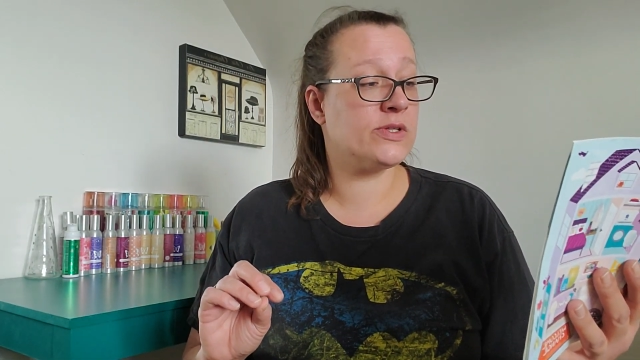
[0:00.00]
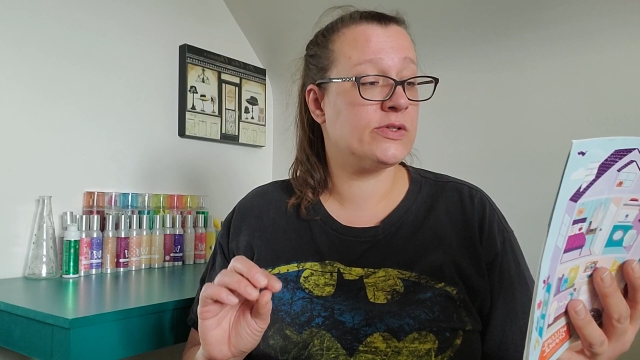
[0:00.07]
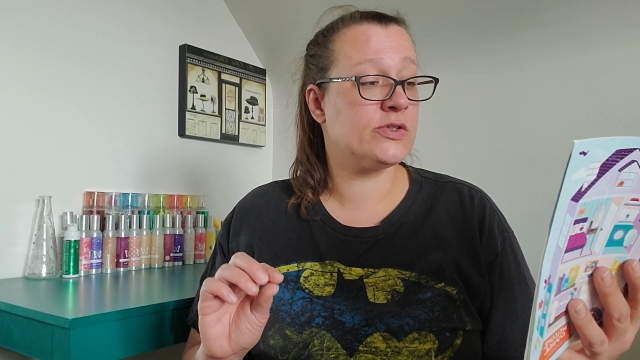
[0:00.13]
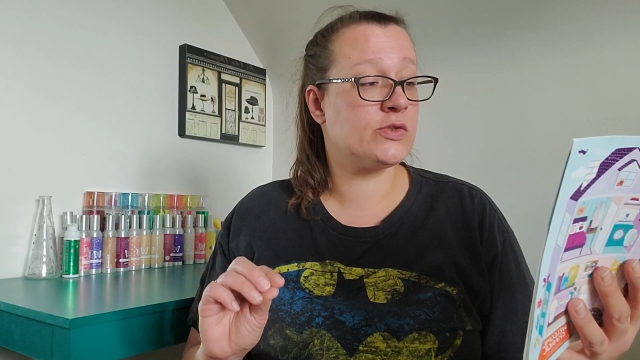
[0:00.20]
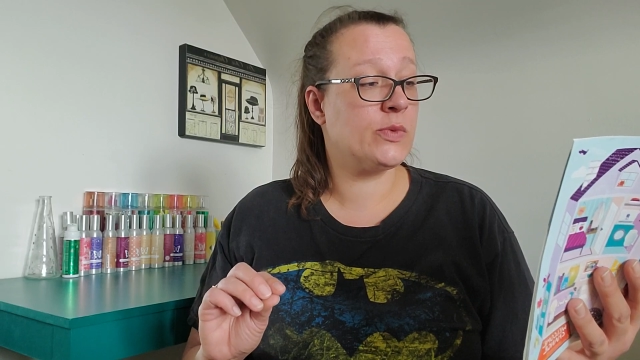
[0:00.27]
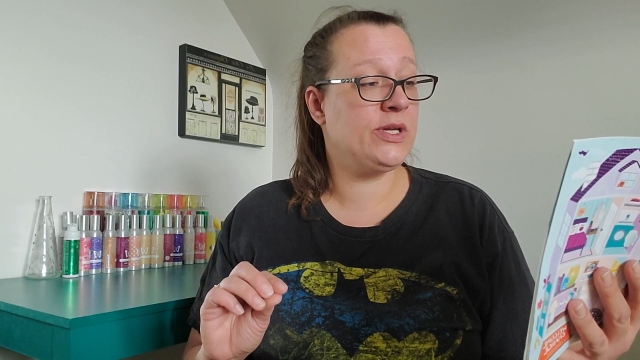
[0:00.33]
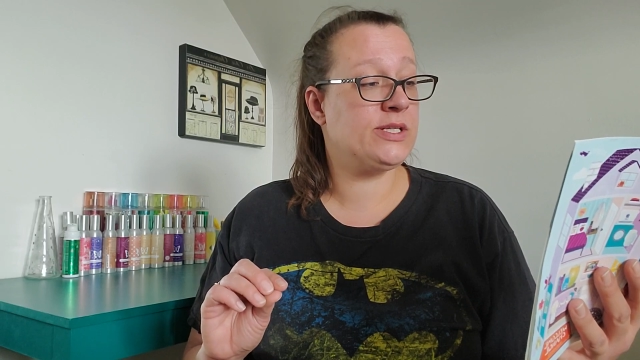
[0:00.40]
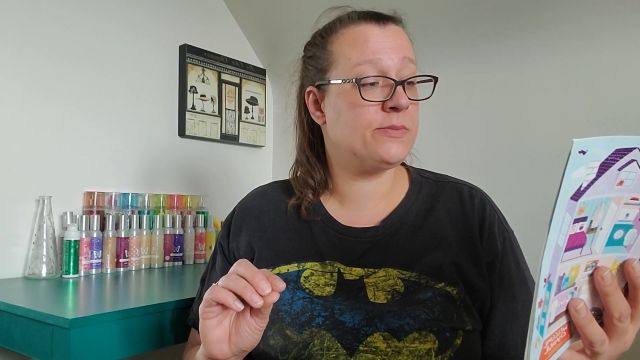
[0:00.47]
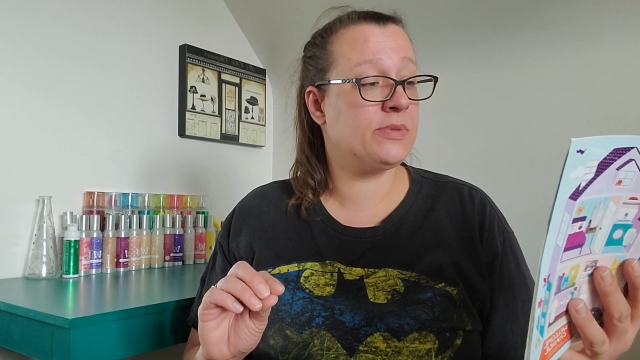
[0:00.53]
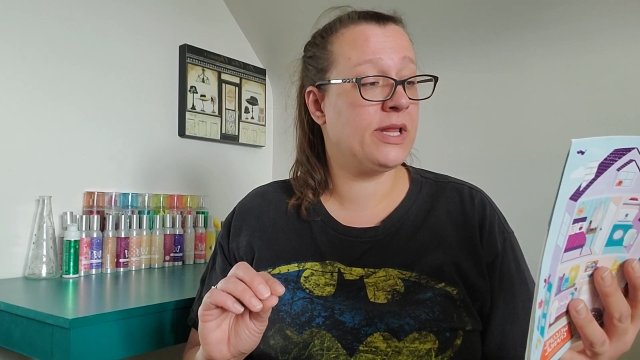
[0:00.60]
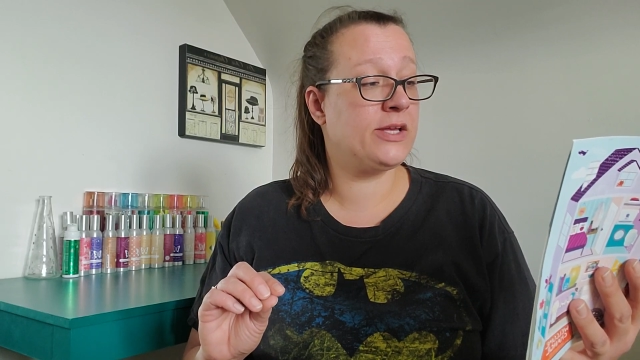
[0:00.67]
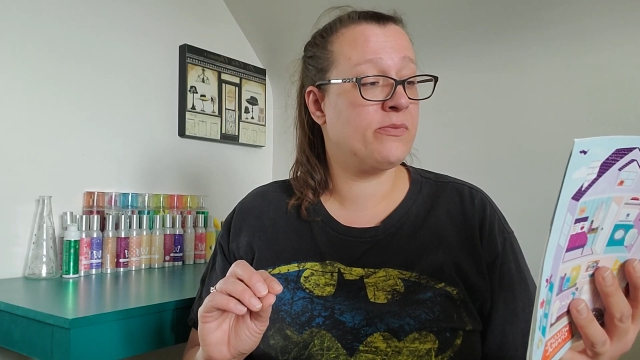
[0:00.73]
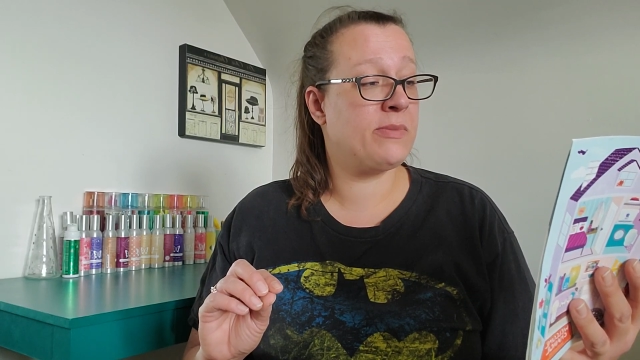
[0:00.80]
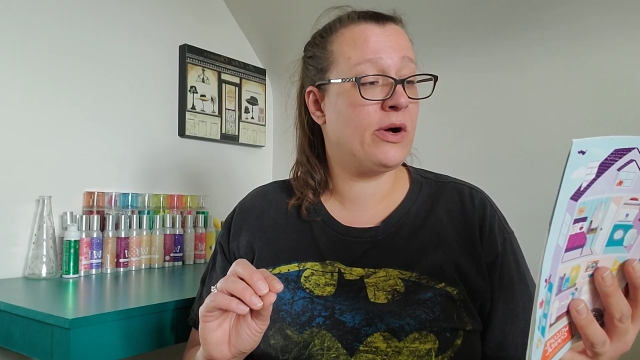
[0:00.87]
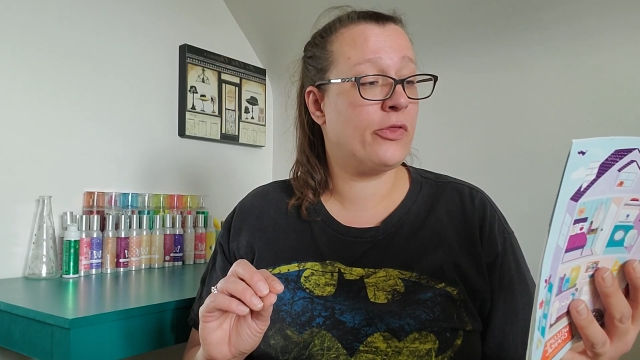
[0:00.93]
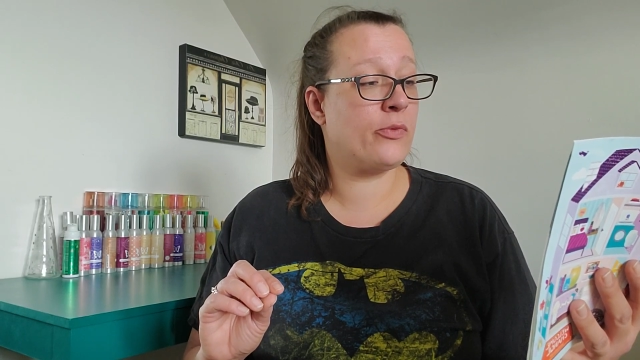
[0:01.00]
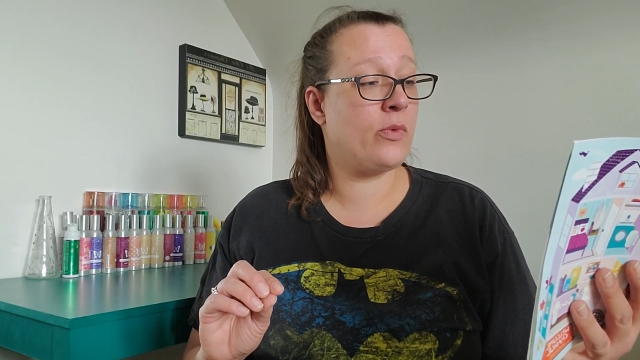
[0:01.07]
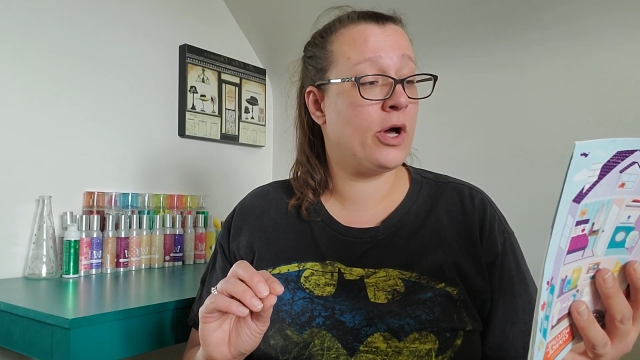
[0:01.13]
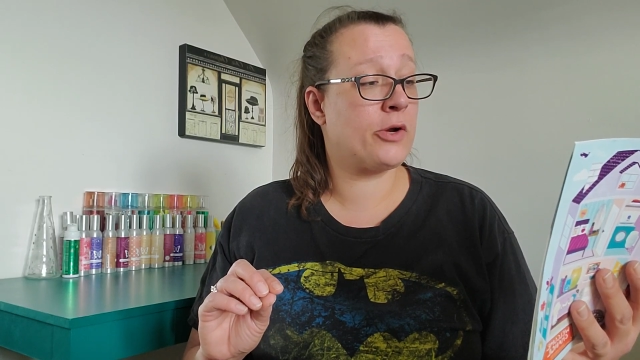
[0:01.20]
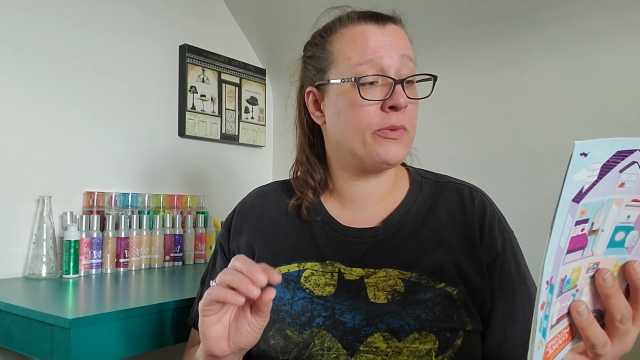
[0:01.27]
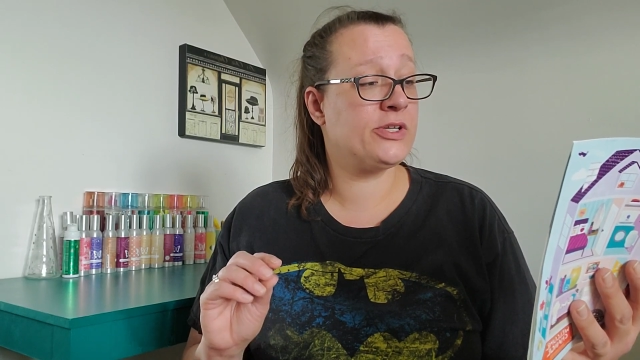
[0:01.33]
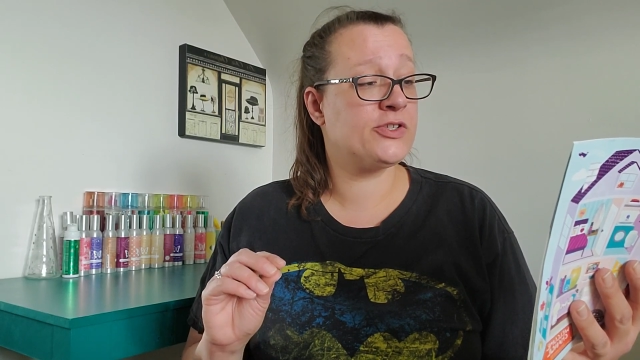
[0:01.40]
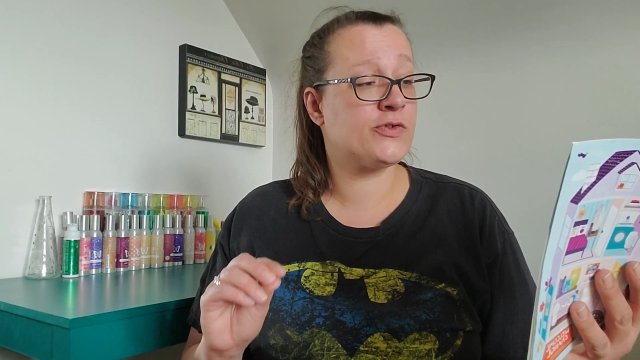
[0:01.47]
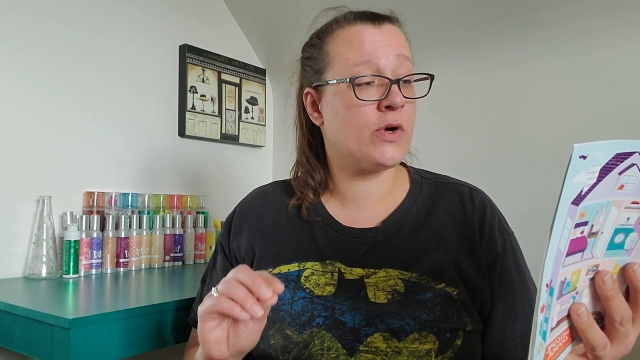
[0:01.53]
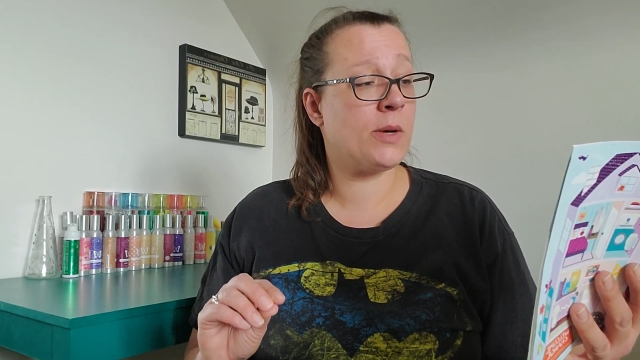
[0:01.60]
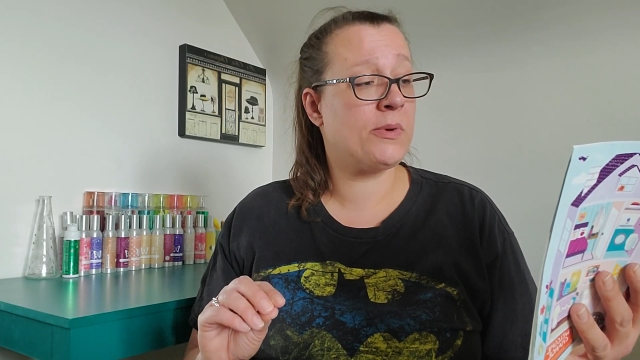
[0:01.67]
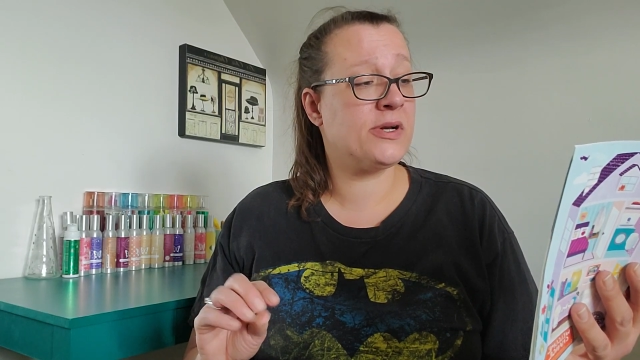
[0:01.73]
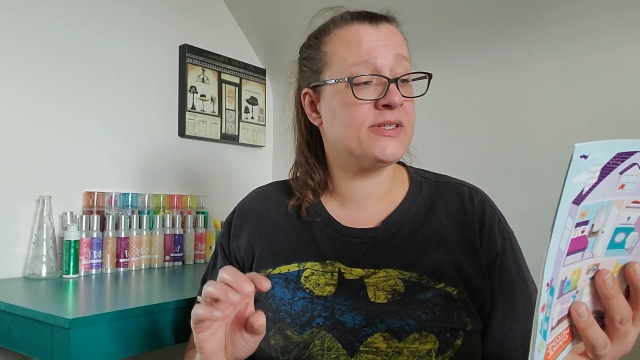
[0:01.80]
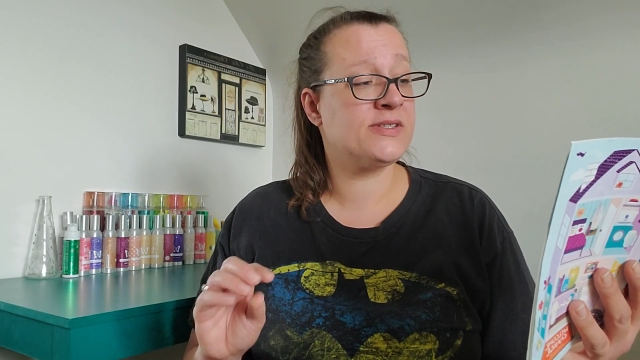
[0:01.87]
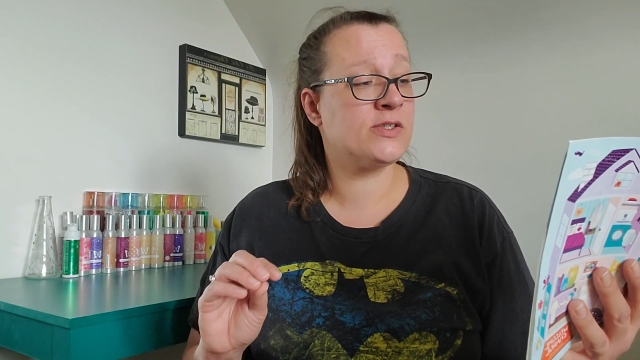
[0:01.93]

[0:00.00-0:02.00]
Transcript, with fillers: Sweet blend of mouth-watering strawberries,